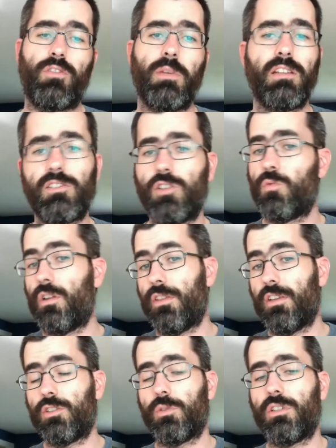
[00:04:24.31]
And this is one of the
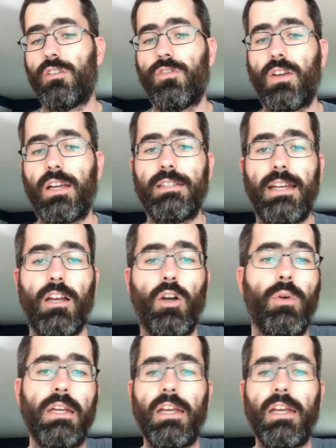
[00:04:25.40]
things we're going to find out.